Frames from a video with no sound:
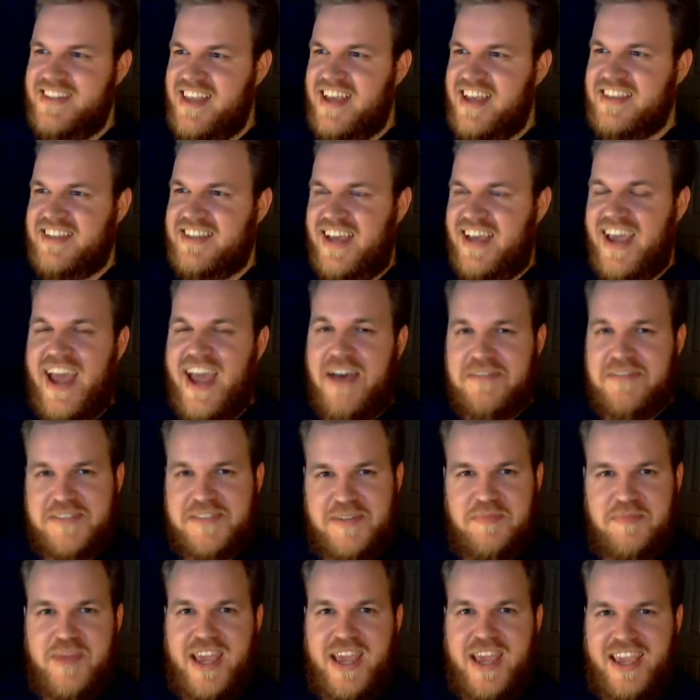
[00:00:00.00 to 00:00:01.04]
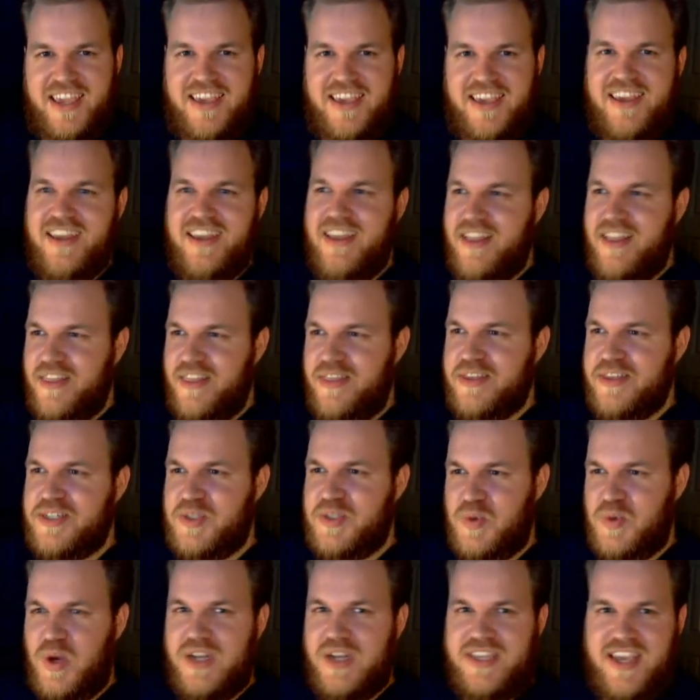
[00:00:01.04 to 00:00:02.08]
yes, I have to make the
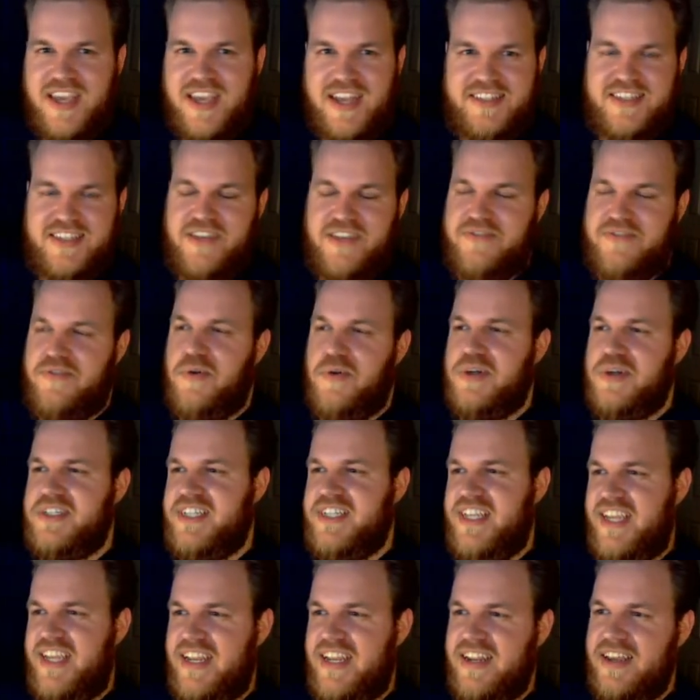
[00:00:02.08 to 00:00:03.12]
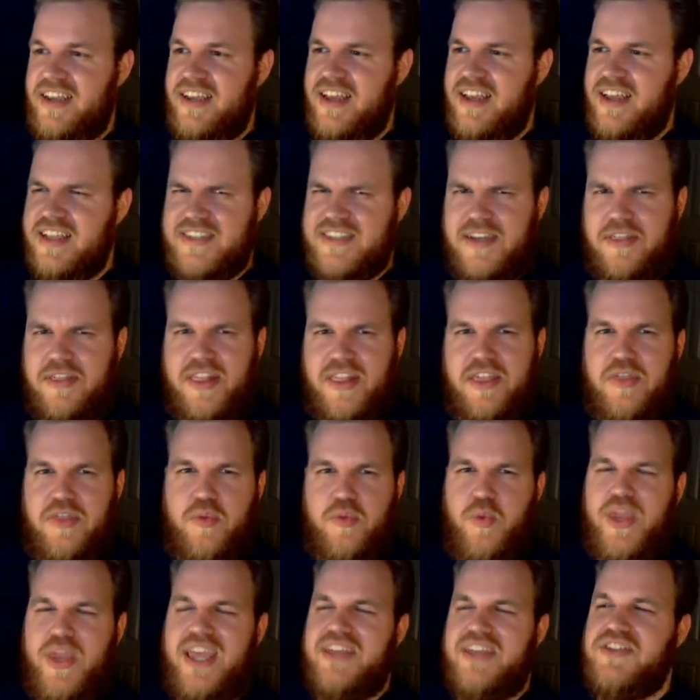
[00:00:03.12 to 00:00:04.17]
SWAT Cats F-14. It's got like
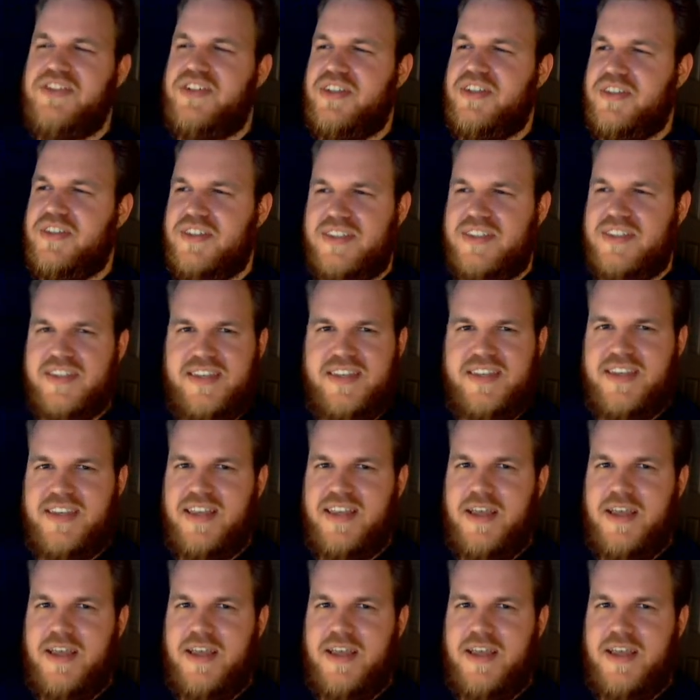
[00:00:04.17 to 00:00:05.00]
3 engines,